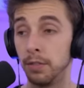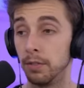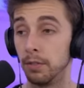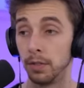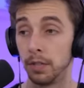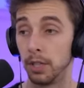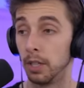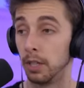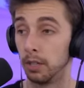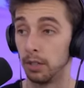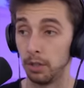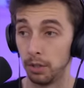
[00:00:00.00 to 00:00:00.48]
you've,
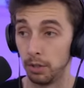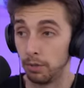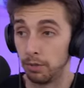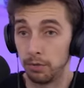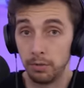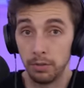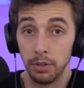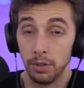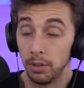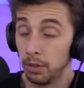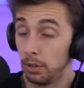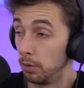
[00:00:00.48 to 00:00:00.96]
you've
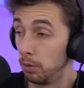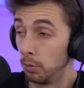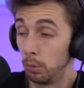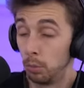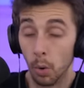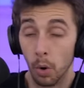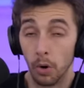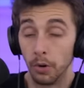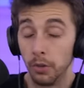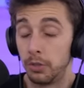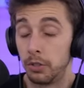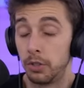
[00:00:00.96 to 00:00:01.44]

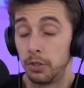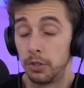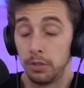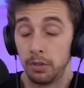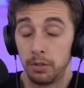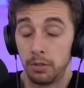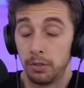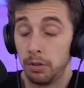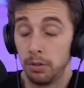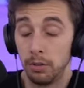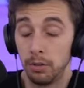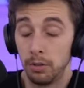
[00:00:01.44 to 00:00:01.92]
you wanted
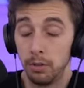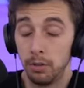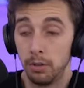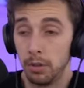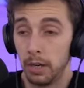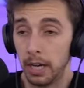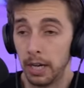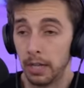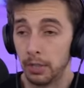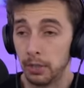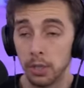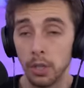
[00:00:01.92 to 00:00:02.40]
to,
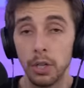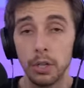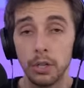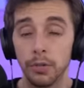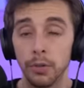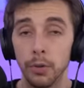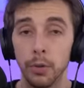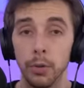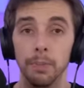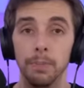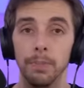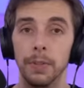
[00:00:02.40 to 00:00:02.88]
to uh, search for.